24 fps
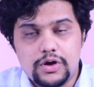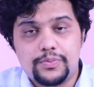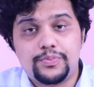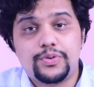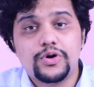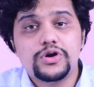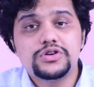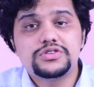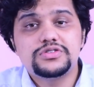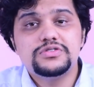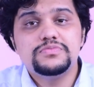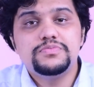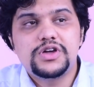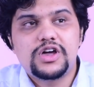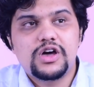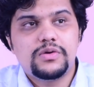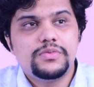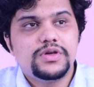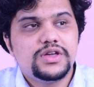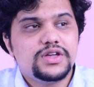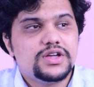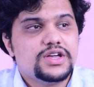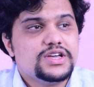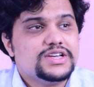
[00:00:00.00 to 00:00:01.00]
A person
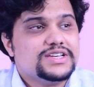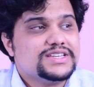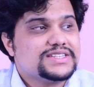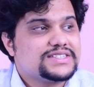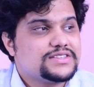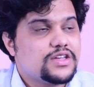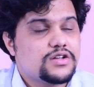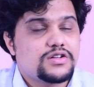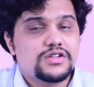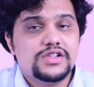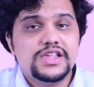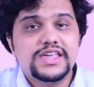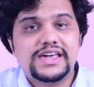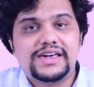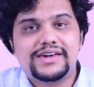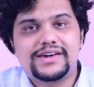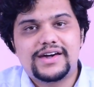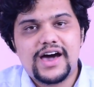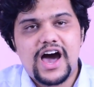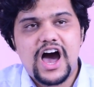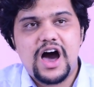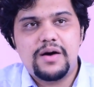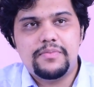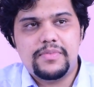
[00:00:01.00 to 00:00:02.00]
becoming suddenly
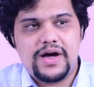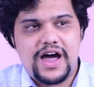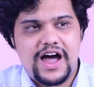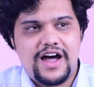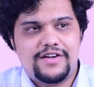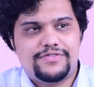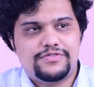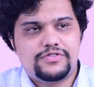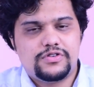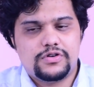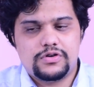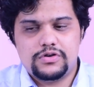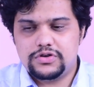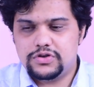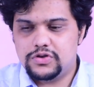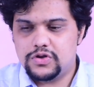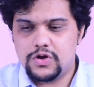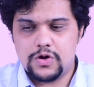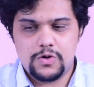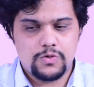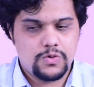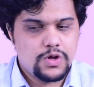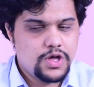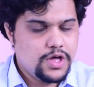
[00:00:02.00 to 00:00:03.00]
calm after,
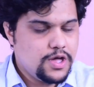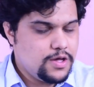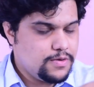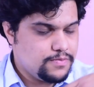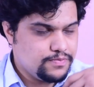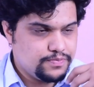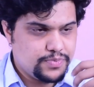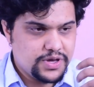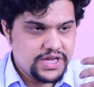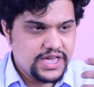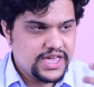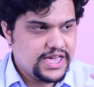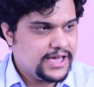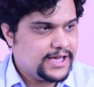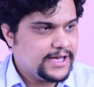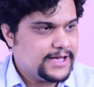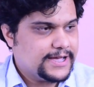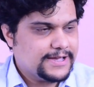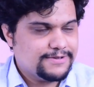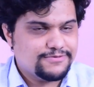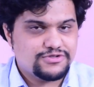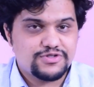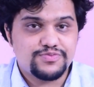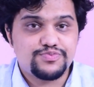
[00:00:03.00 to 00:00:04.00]

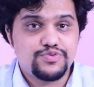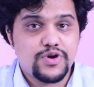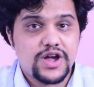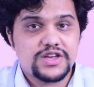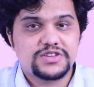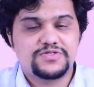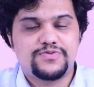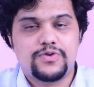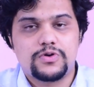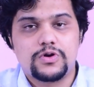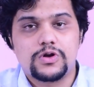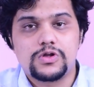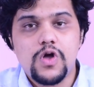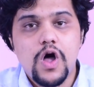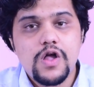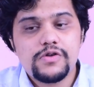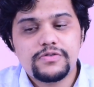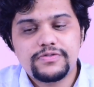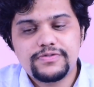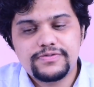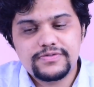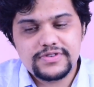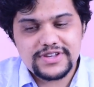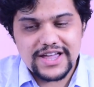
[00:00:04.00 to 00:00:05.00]
being depressed for a
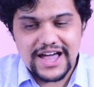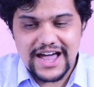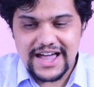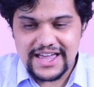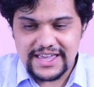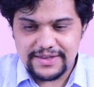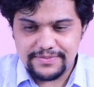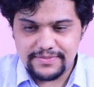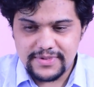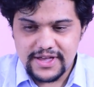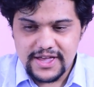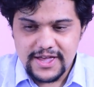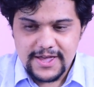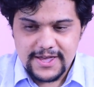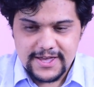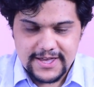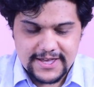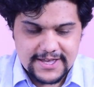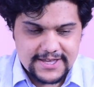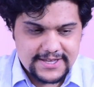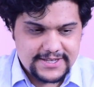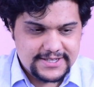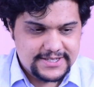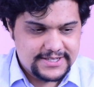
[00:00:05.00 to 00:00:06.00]
lot of time
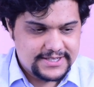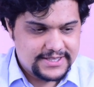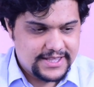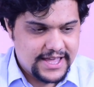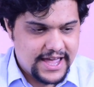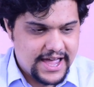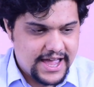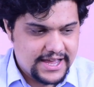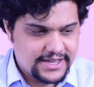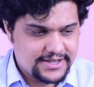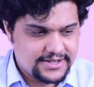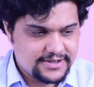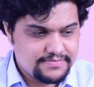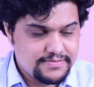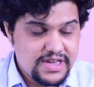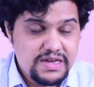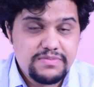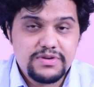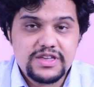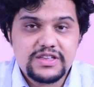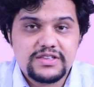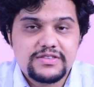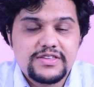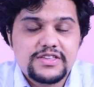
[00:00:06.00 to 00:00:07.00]
is that
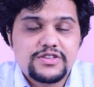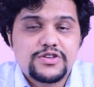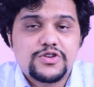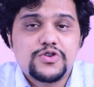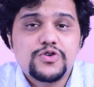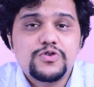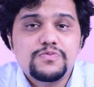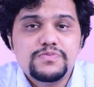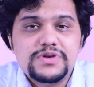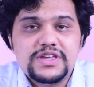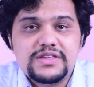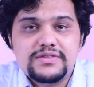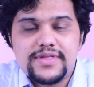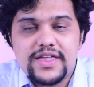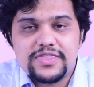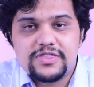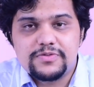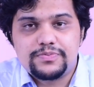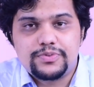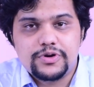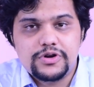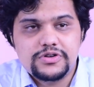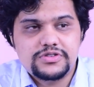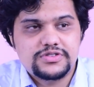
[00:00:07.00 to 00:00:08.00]
maybe it could mean
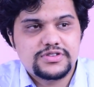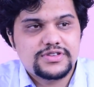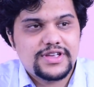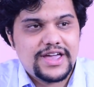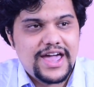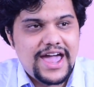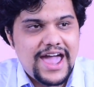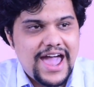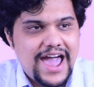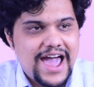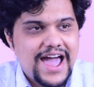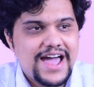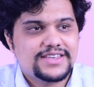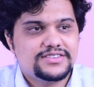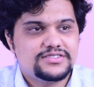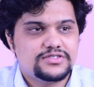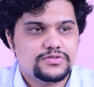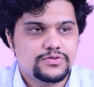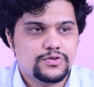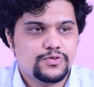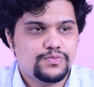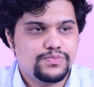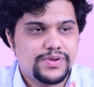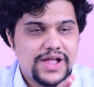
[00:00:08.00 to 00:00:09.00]
that the person
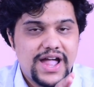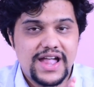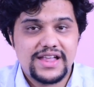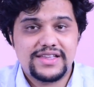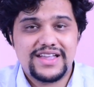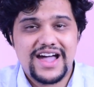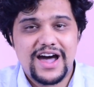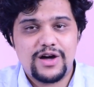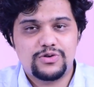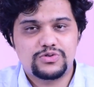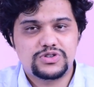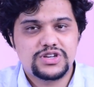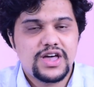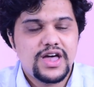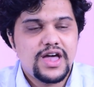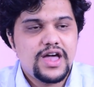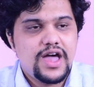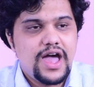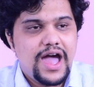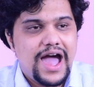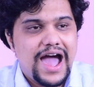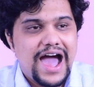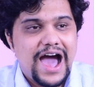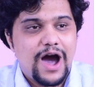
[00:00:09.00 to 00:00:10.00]
has, planned out
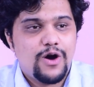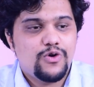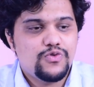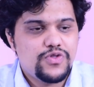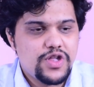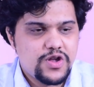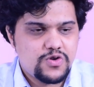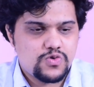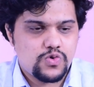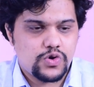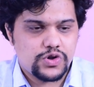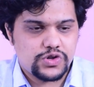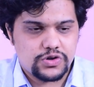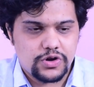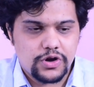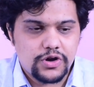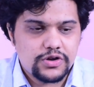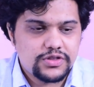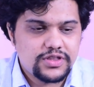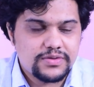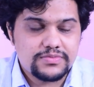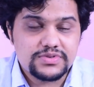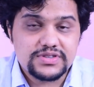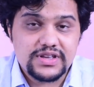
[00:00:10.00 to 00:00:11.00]
how they're going to
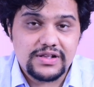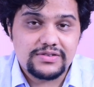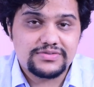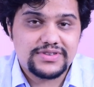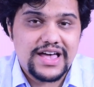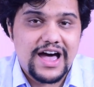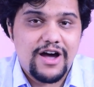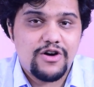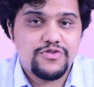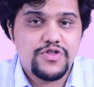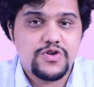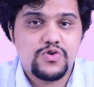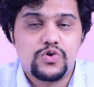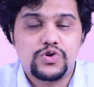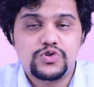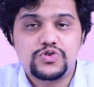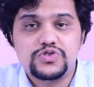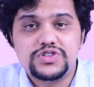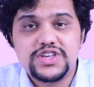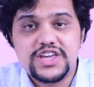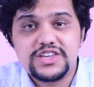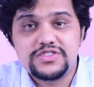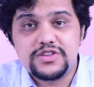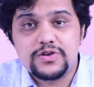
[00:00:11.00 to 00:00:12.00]
hurt themselves, how they're
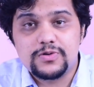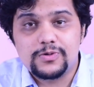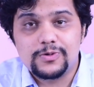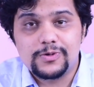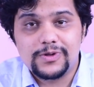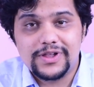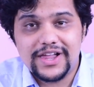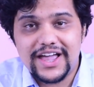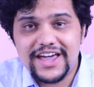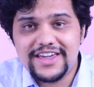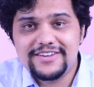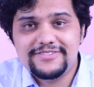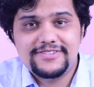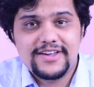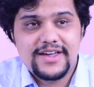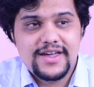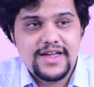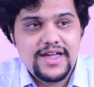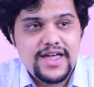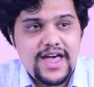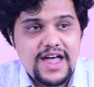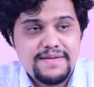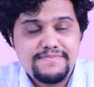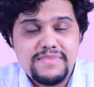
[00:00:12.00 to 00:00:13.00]
going to take their own life,
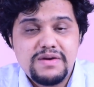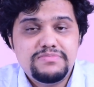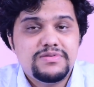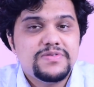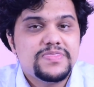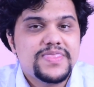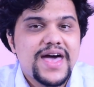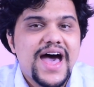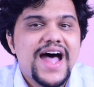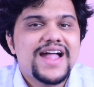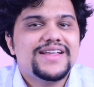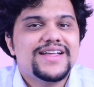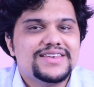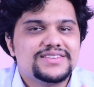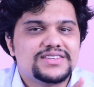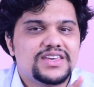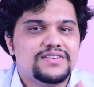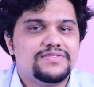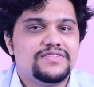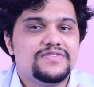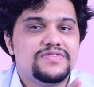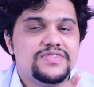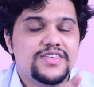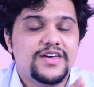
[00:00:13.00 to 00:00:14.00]
and maybe that
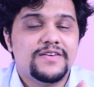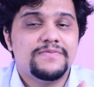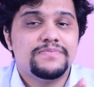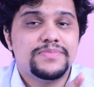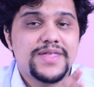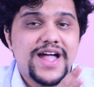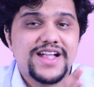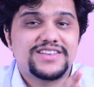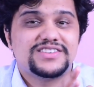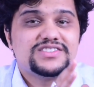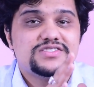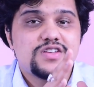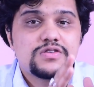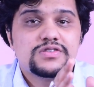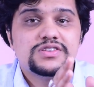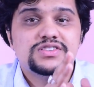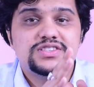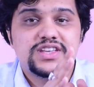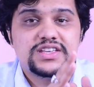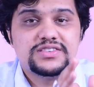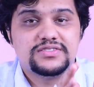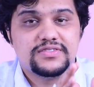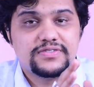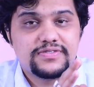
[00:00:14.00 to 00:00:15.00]
has given them that
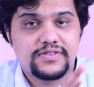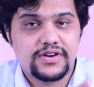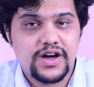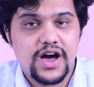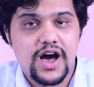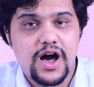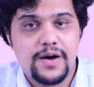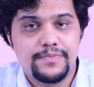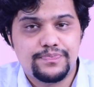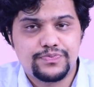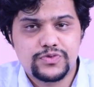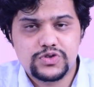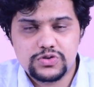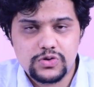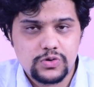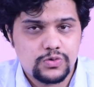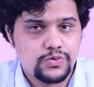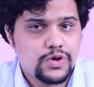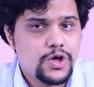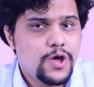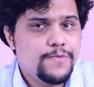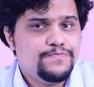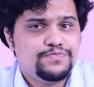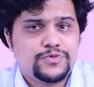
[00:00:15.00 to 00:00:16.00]
sudden sense of calm.
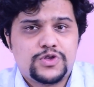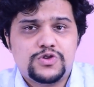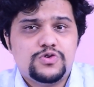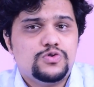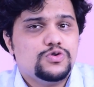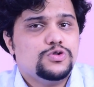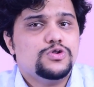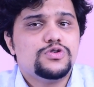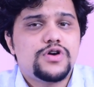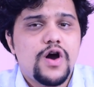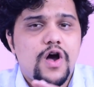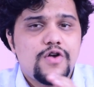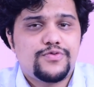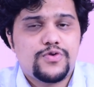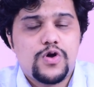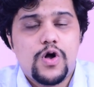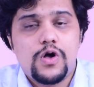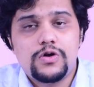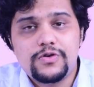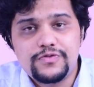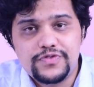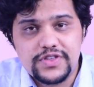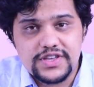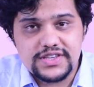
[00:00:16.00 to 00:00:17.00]
So, look out
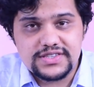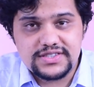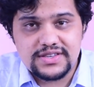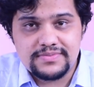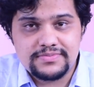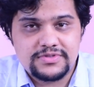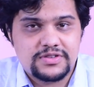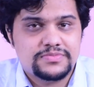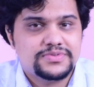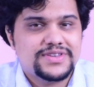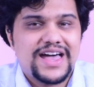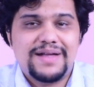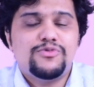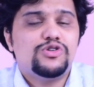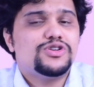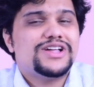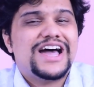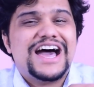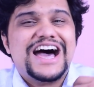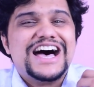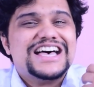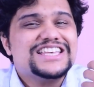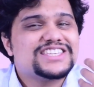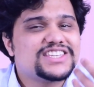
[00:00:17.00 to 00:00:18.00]
for all of these symptoms. I'm
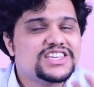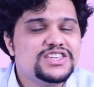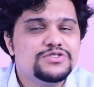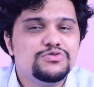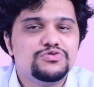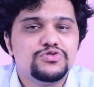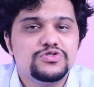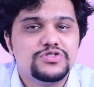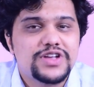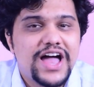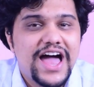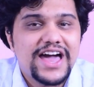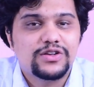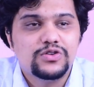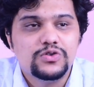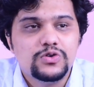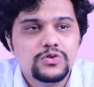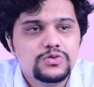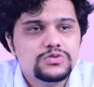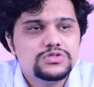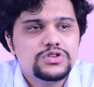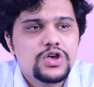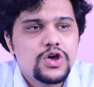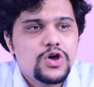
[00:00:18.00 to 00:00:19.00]
not asking you to
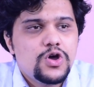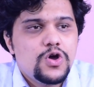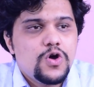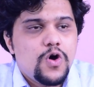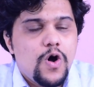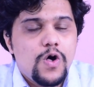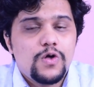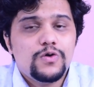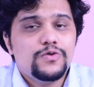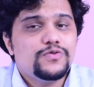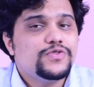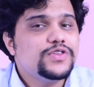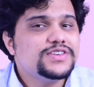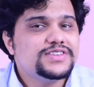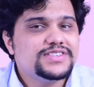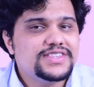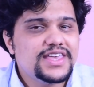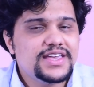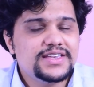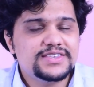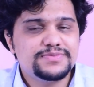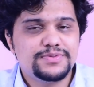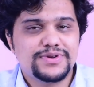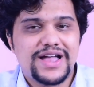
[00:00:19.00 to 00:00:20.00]
diagnose all of
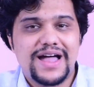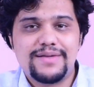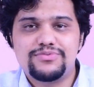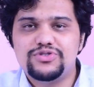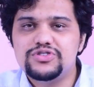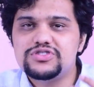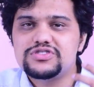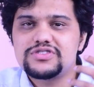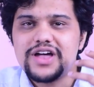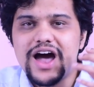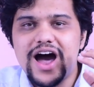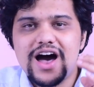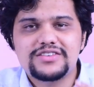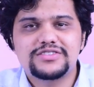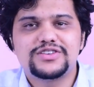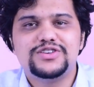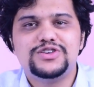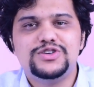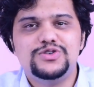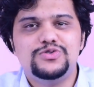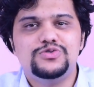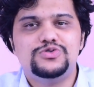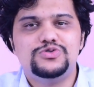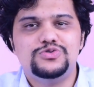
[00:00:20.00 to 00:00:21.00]
these things, but I'm just
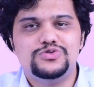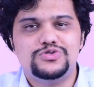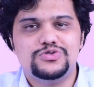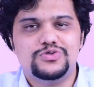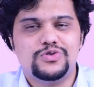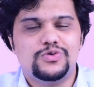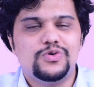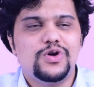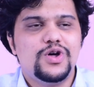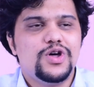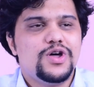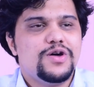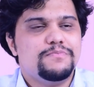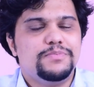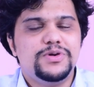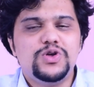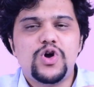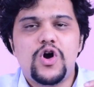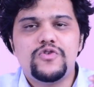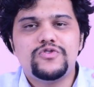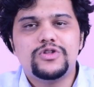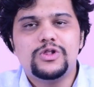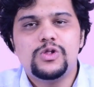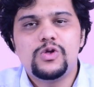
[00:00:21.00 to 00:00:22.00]
asking you to,
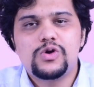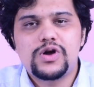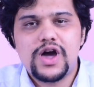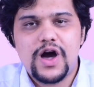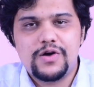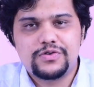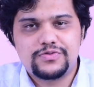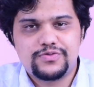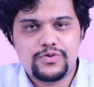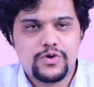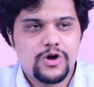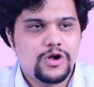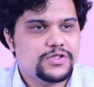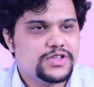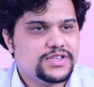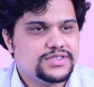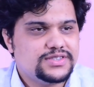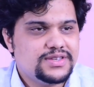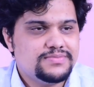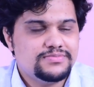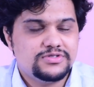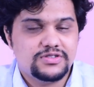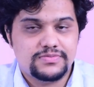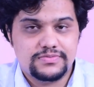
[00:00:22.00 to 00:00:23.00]
be on the lookout for all
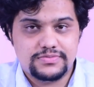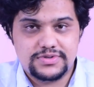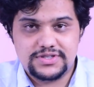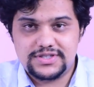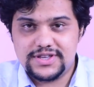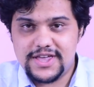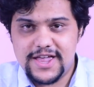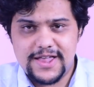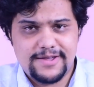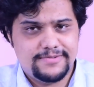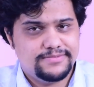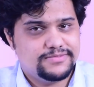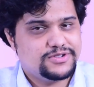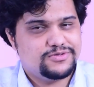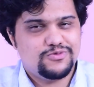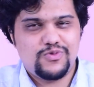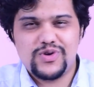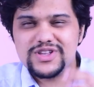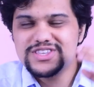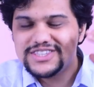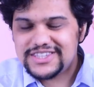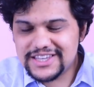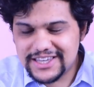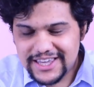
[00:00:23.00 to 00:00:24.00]
these symptoms. And
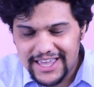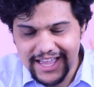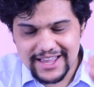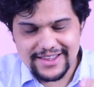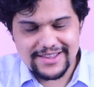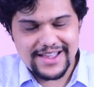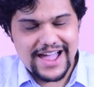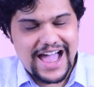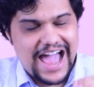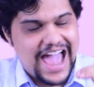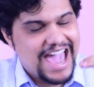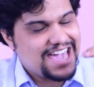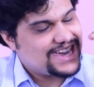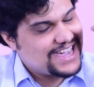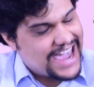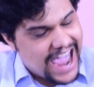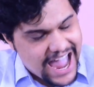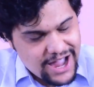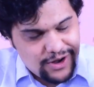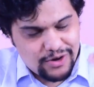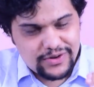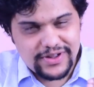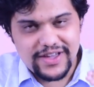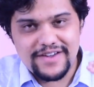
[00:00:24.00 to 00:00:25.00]
once again, I
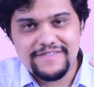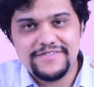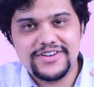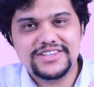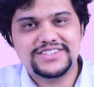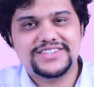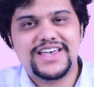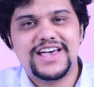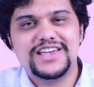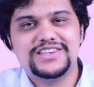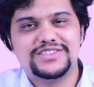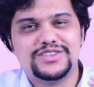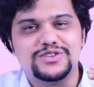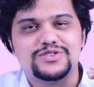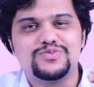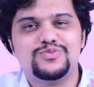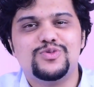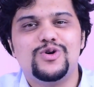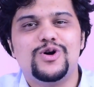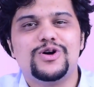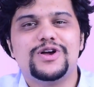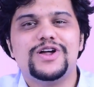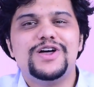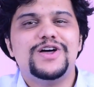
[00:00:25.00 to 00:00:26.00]
cannot emphasize
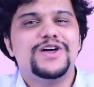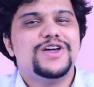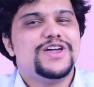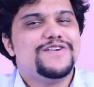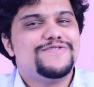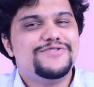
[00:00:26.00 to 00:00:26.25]
this more.